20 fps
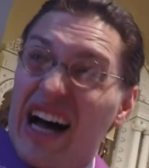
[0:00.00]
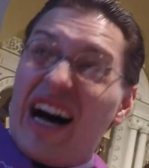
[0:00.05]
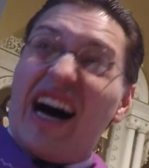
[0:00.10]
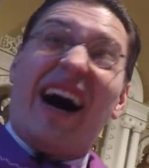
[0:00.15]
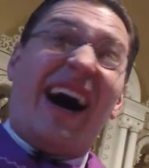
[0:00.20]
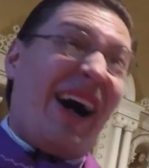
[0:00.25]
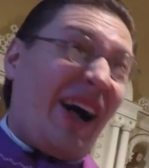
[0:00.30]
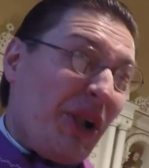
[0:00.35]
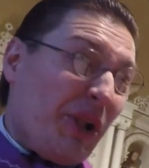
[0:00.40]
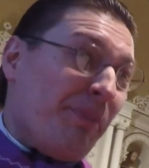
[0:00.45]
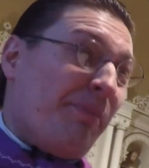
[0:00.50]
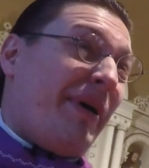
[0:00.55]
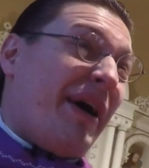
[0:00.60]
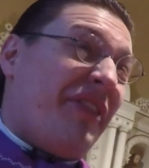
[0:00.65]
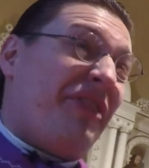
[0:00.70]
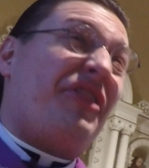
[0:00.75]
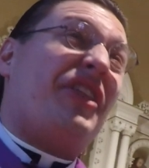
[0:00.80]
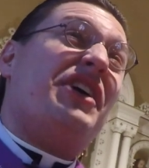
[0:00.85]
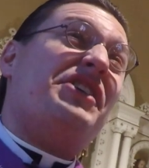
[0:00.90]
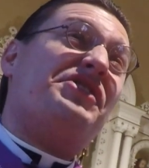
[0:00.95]
I'll
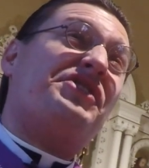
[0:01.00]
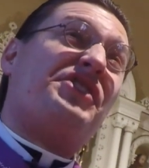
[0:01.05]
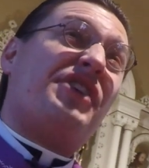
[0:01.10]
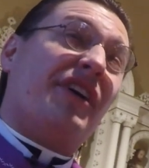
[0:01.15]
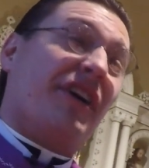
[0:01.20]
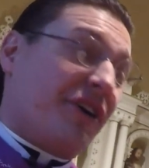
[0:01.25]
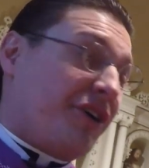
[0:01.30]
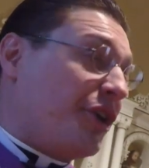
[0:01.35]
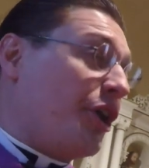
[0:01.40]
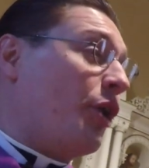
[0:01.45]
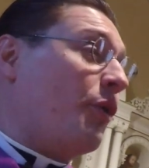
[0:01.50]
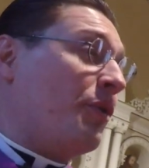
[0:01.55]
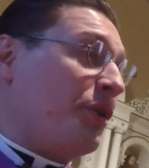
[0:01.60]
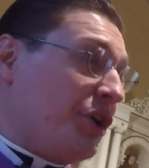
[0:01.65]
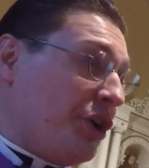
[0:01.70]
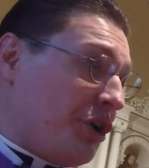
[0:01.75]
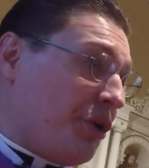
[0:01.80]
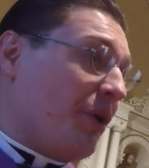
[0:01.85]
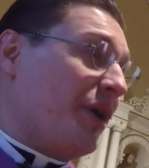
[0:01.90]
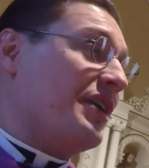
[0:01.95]
bet they start going
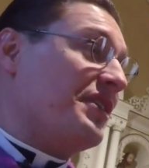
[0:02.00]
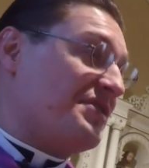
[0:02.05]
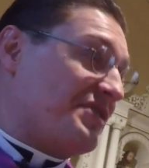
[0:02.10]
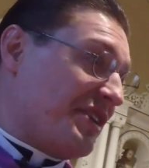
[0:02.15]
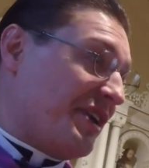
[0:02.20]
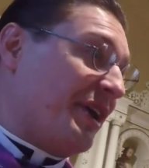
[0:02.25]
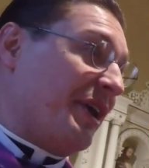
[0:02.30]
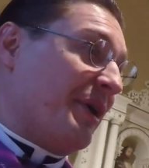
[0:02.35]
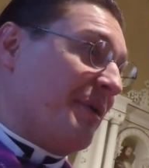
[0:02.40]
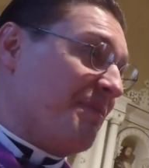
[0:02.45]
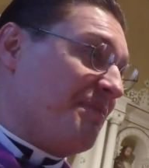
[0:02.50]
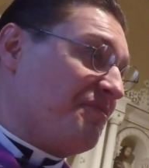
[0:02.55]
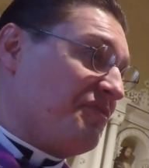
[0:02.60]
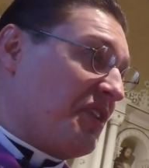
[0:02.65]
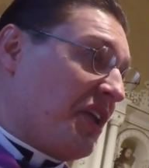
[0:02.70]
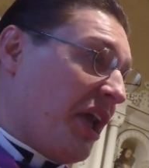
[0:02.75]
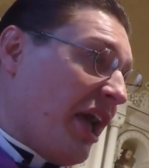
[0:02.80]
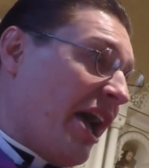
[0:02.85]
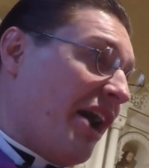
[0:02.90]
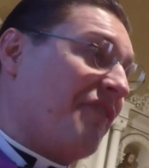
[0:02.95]
crazy
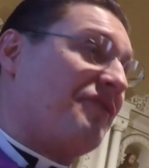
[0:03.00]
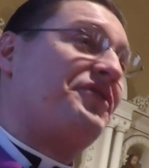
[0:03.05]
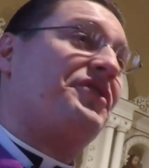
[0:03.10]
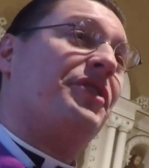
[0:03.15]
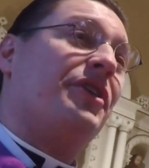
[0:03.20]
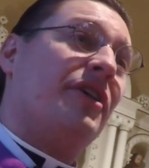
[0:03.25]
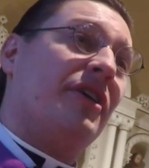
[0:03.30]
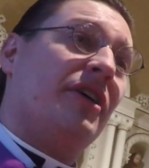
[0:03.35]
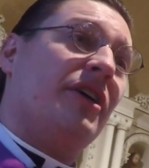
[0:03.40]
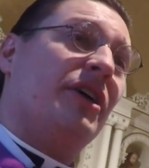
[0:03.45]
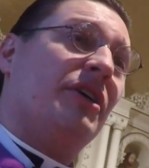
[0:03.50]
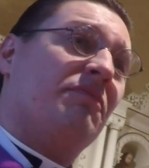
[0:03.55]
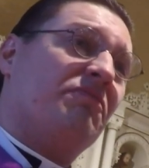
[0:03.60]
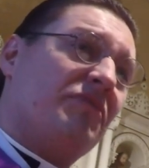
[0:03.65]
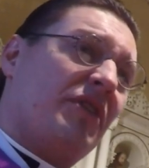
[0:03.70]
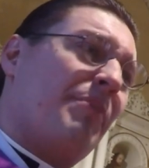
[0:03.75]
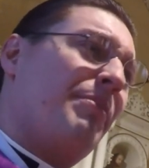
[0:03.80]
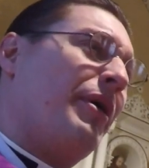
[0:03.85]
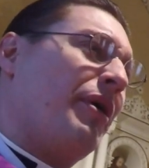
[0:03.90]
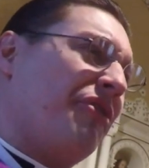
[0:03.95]
after
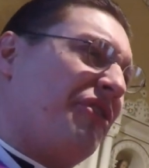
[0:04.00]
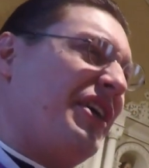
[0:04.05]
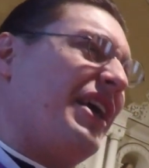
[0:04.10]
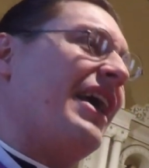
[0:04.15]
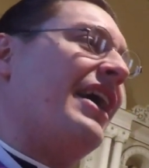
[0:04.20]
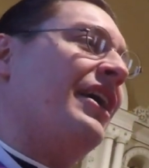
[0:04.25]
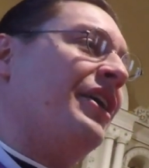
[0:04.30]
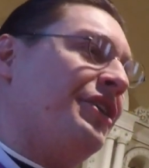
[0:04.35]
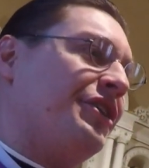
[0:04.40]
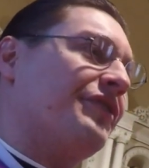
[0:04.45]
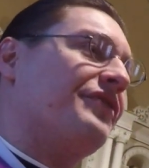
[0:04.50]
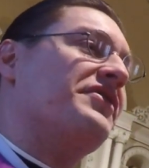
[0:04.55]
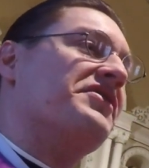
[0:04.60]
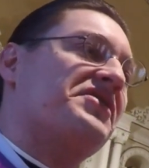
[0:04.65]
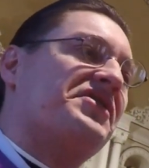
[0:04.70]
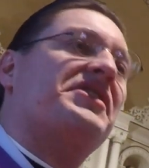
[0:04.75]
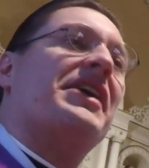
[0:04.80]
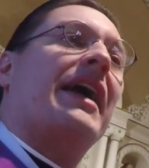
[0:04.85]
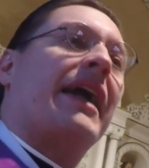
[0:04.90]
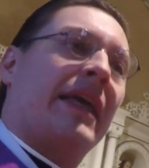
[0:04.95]
about the end of the
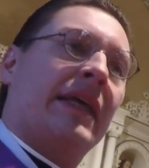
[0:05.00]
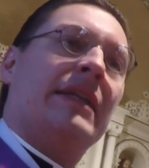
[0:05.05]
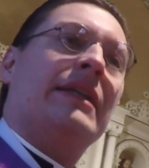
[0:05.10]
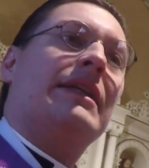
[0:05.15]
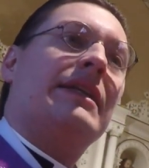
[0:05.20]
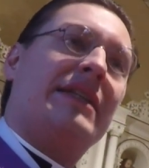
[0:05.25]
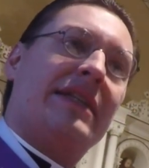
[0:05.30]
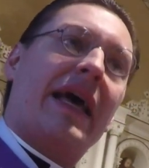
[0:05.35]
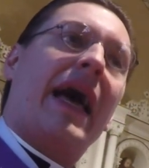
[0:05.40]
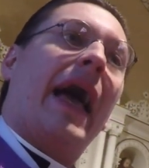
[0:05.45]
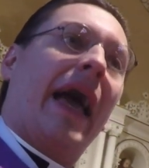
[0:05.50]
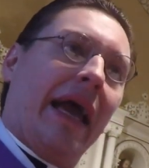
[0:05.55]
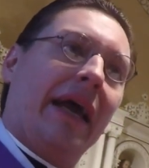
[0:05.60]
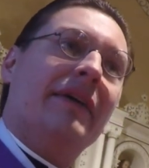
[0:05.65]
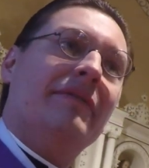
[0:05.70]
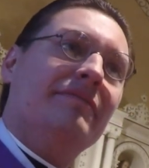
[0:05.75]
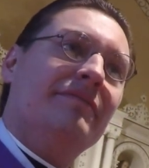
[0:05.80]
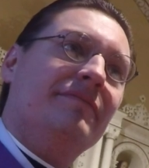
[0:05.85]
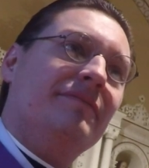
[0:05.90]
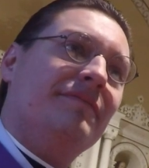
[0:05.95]
second day.
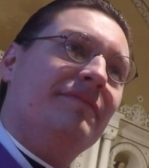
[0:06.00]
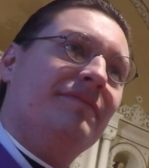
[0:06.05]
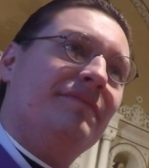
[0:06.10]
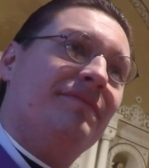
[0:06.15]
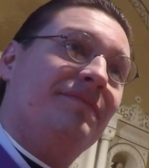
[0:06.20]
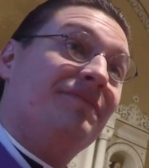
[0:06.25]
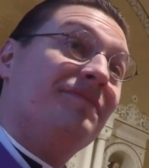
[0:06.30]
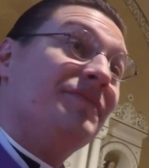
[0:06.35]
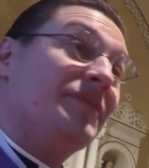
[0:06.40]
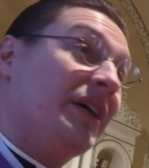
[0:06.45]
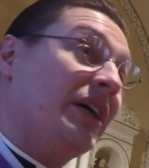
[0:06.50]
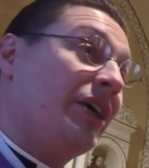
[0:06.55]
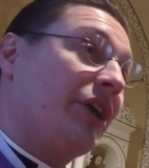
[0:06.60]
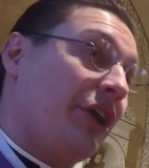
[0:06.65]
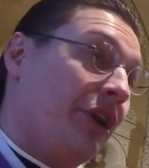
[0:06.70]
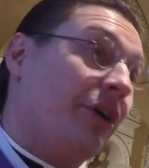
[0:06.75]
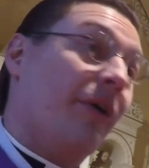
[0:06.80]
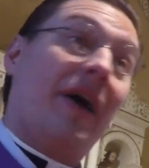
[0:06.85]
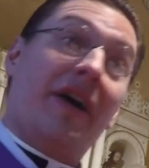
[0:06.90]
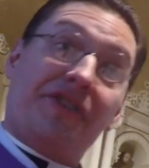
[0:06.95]

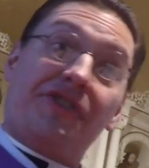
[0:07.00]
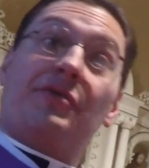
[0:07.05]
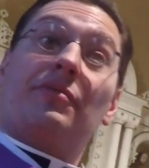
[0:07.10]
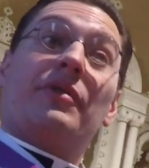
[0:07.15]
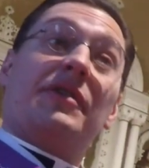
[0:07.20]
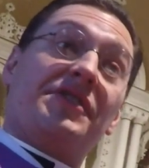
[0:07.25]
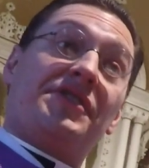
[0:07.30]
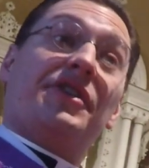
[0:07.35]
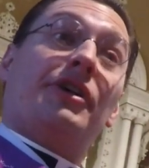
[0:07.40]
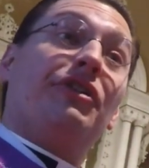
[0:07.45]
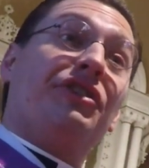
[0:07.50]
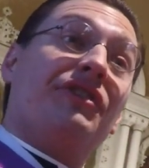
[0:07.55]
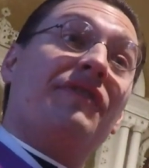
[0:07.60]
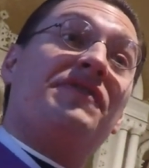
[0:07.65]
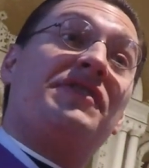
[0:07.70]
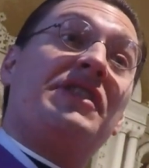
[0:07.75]
As a result of